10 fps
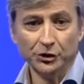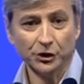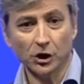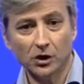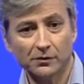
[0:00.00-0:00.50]
on the
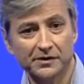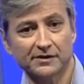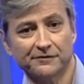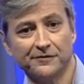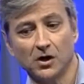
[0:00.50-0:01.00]
go with
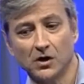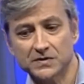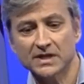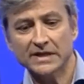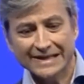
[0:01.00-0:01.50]
their
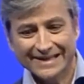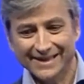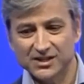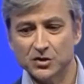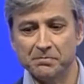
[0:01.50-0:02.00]
phones.
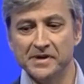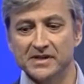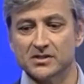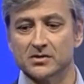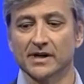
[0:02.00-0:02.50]
It's a
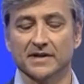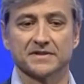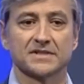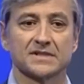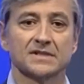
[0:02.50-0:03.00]
big
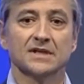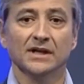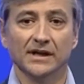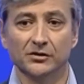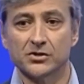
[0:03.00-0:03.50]
strength. And